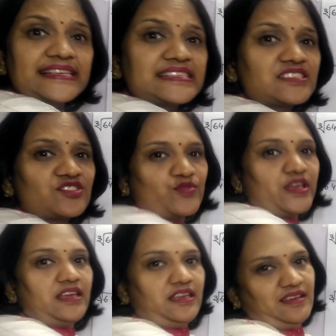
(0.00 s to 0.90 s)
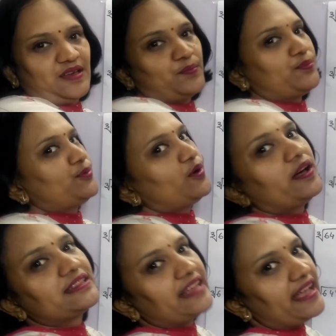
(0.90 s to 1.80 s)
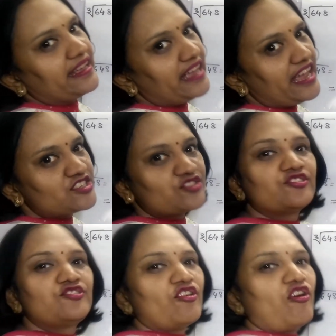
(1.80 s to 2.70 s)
this 3? Poor thing, it could